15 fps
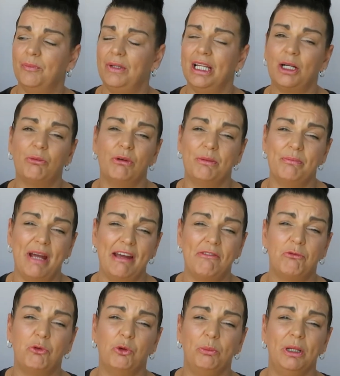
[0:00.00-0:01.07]
liquid
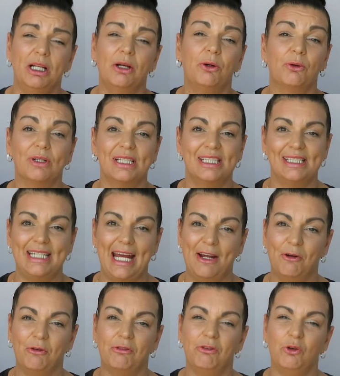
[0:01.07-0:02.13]
matte formula or a
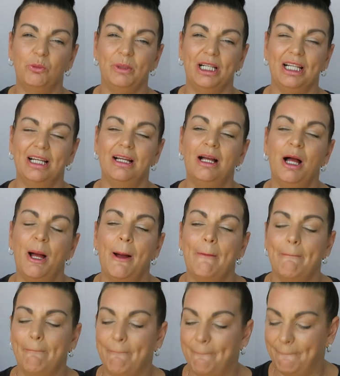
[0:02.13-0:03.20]
stay-on formula,
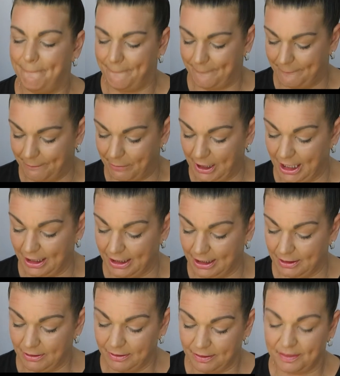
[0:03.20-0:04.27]
but
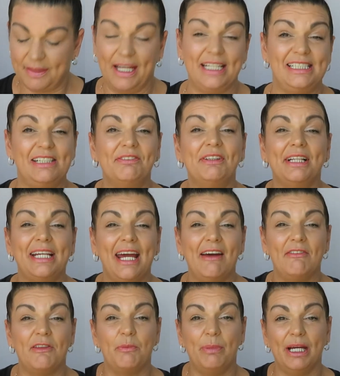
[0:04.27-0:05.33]
they definitely
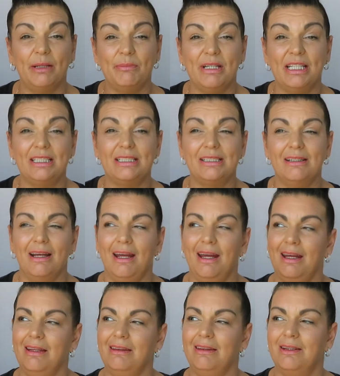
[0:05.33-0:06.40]
have the pigment
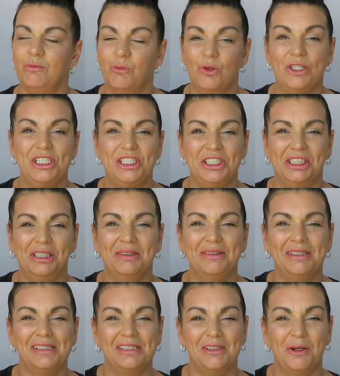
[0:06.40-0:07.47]
and the moisture,
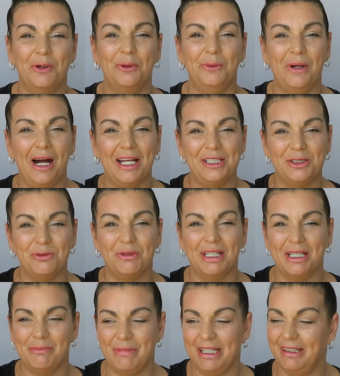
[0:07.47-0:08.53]
so I do
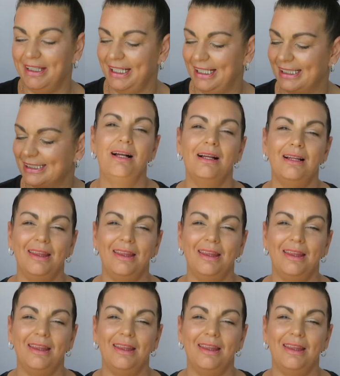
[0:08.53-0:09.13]
recommend these.